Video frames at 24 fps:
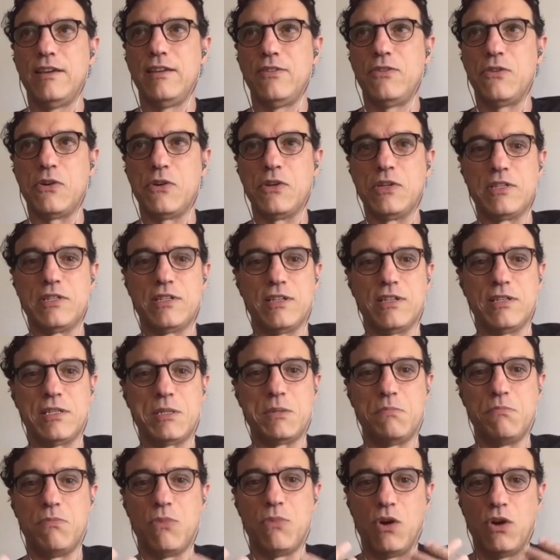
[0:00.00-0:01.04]
There's a
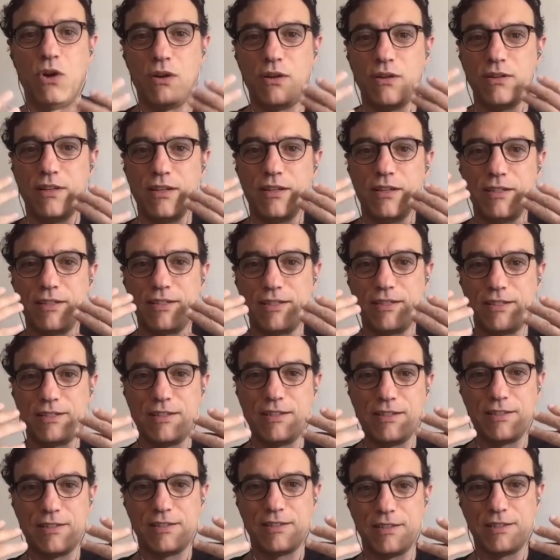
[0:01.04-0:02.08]
small, there's
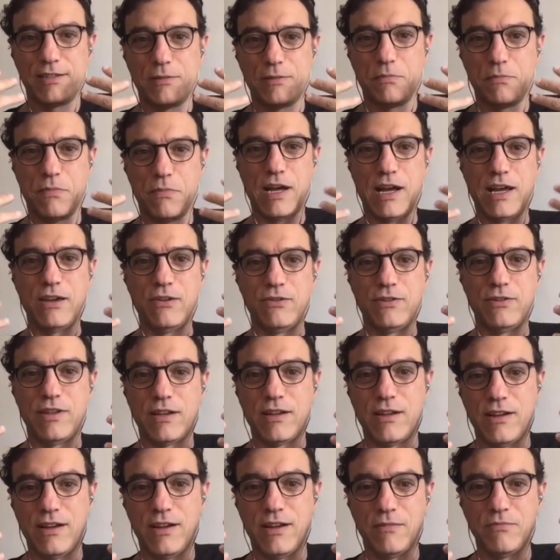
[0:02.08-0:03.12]
this smile
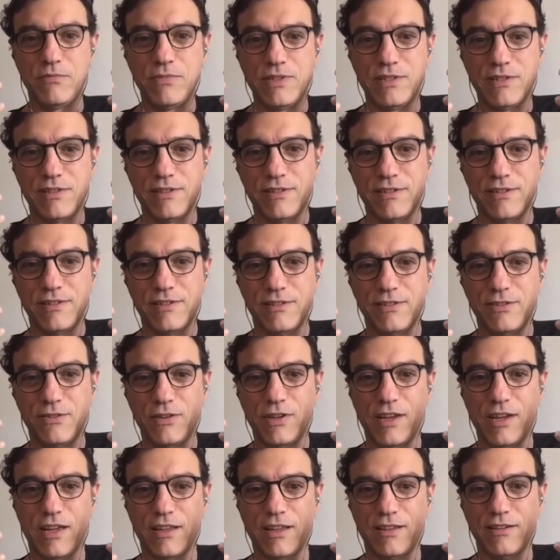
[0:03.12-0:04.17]
that comes
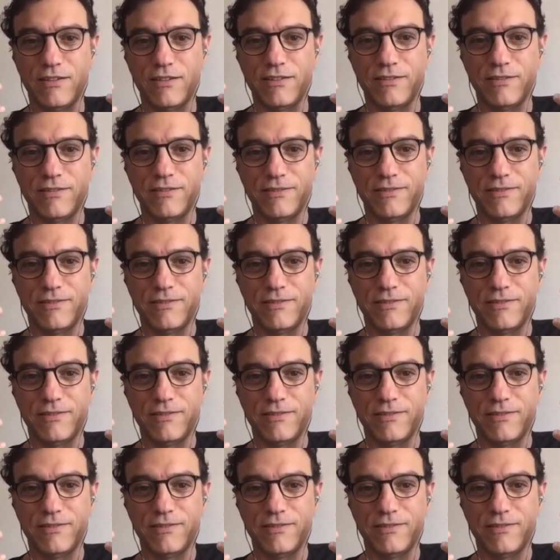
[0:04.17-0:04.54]
together.